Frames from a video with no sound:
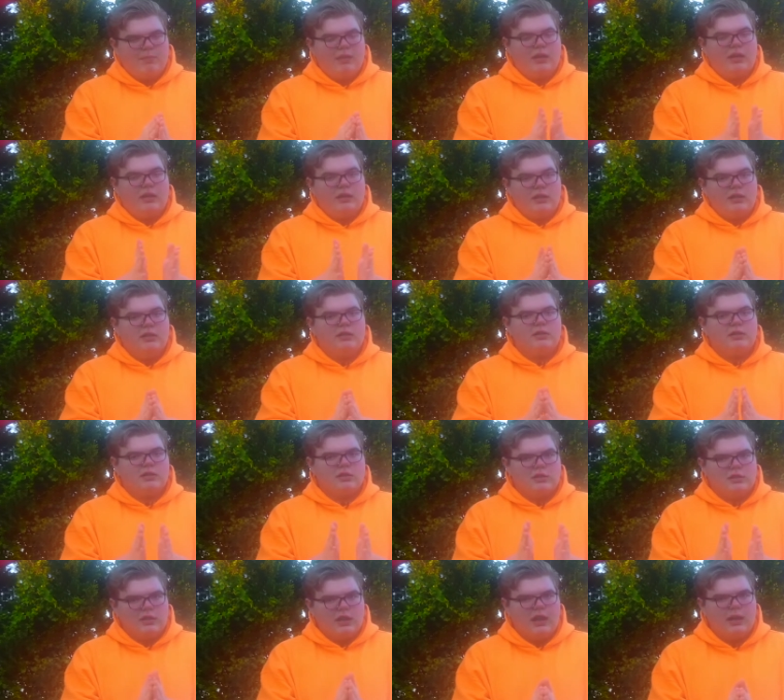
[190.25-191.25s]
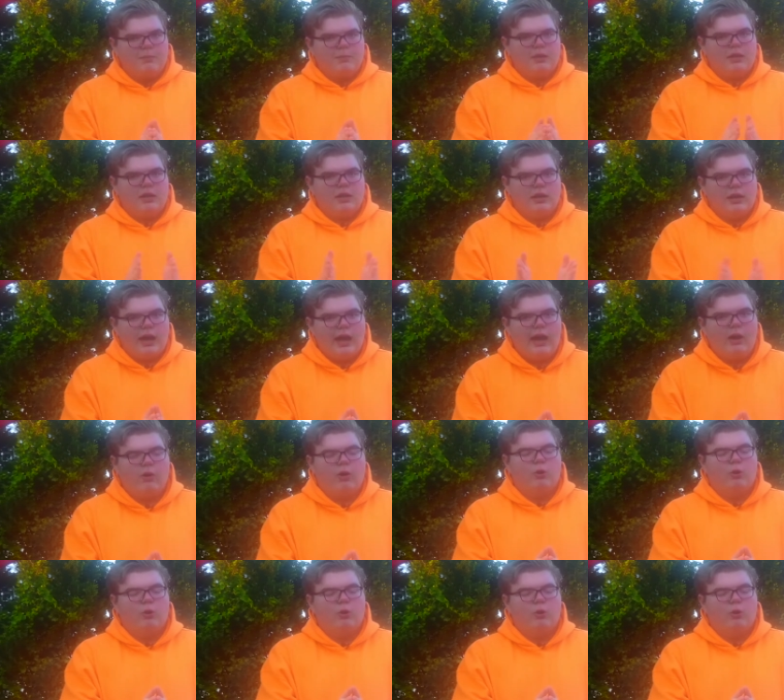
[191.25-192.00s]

and it needs to stop now.